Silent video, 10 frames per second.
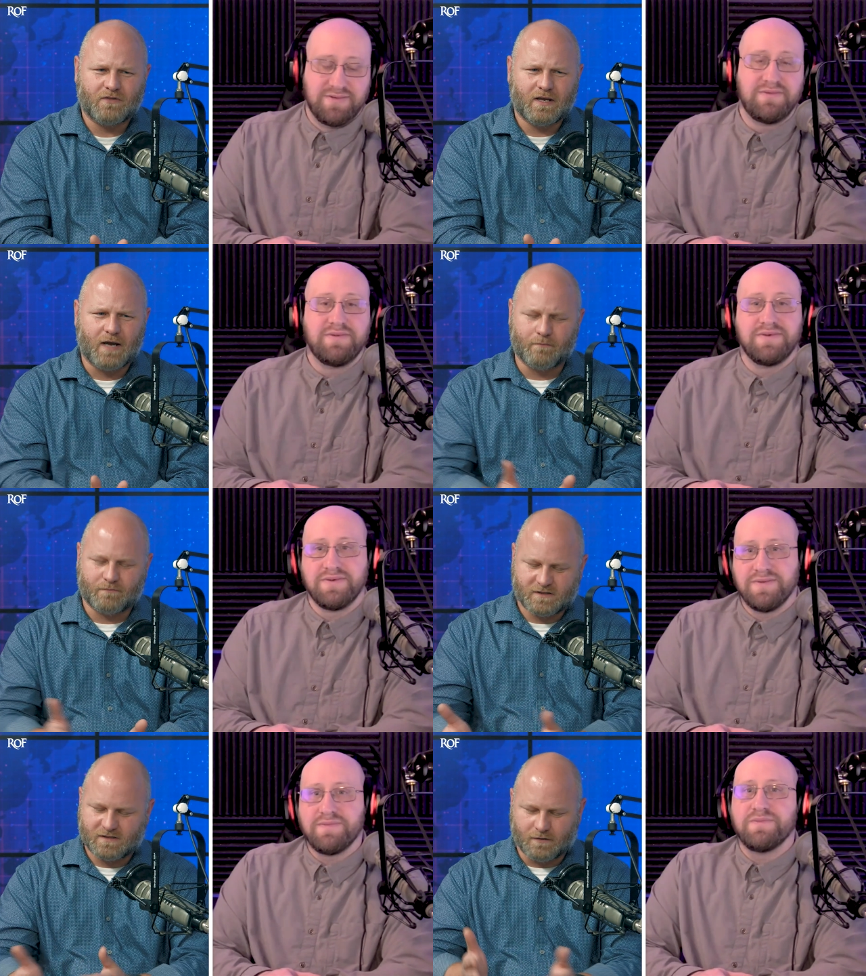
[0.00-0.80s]
Speaker 1: I think.
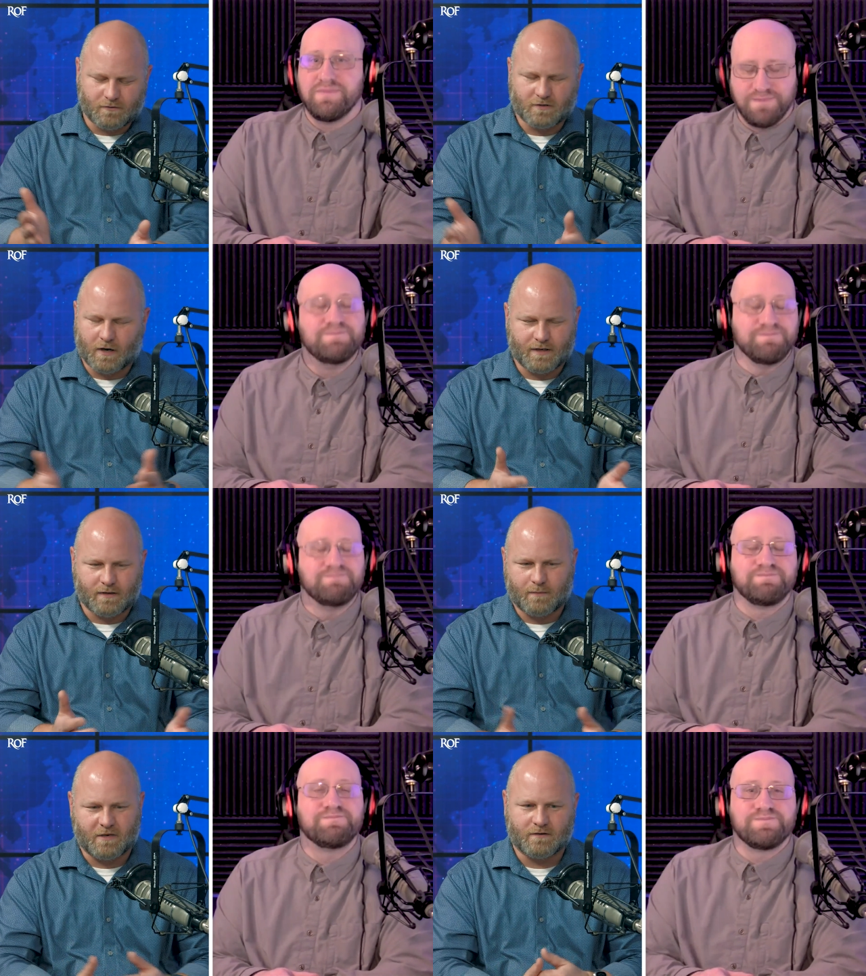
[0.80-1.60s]
I'm still trying
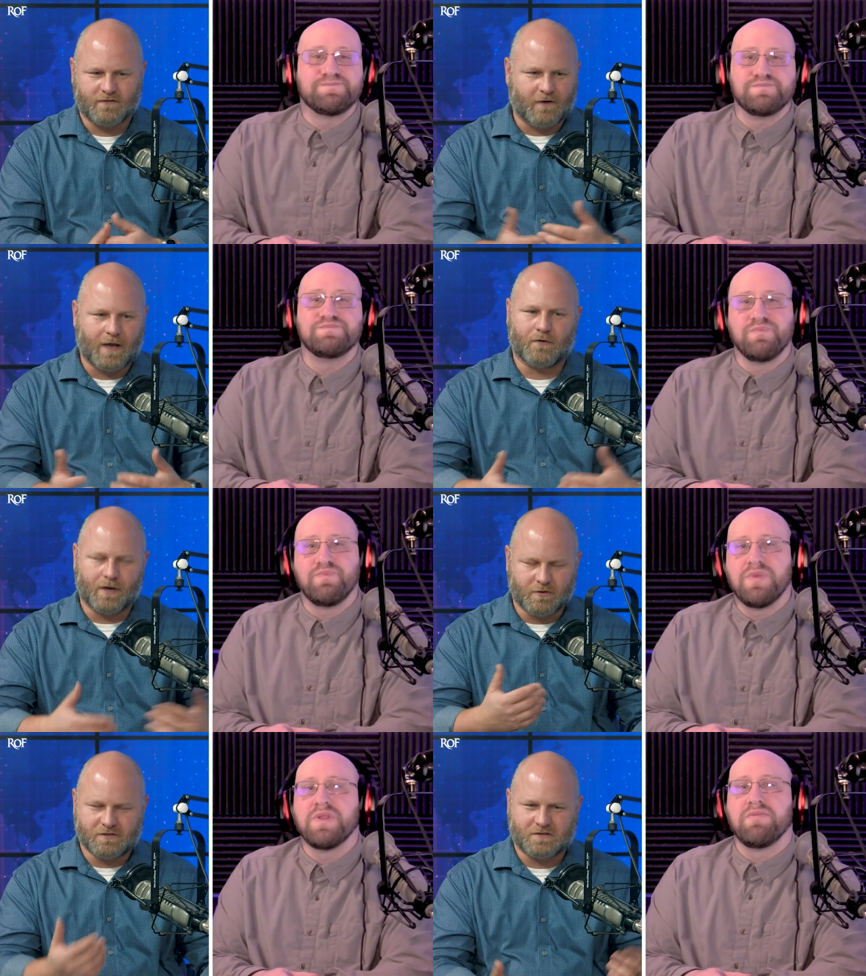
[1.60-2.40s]
to, I mean, the final
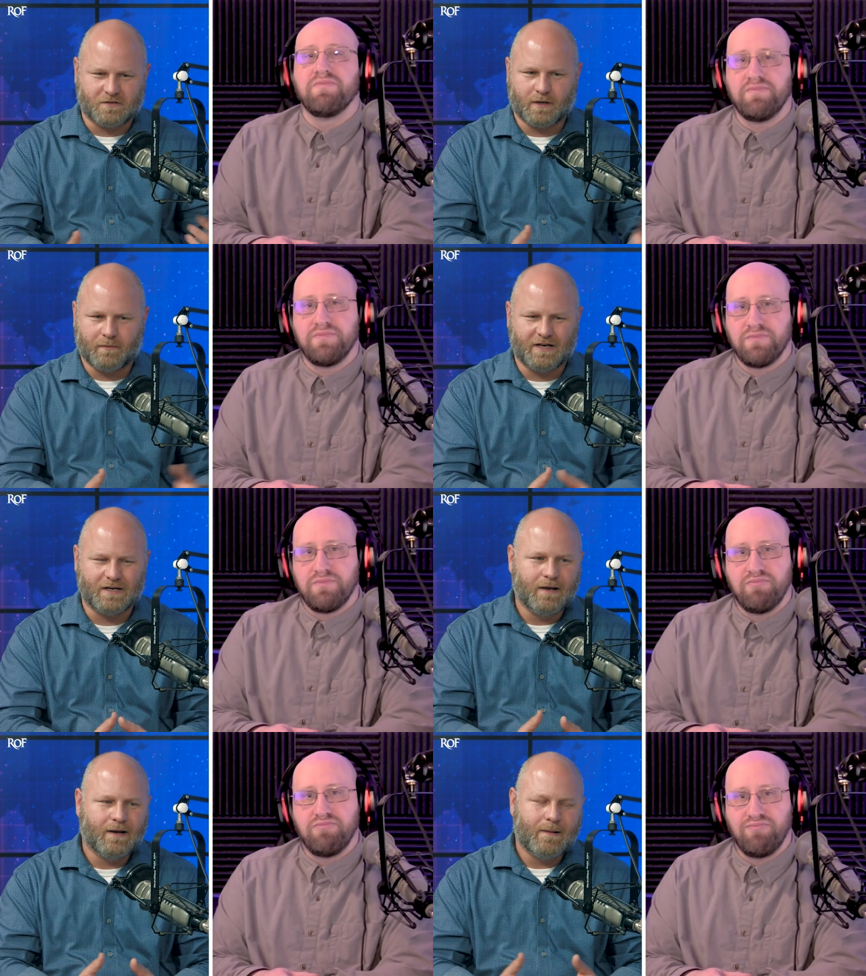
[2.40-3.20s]
numbers are still coming in.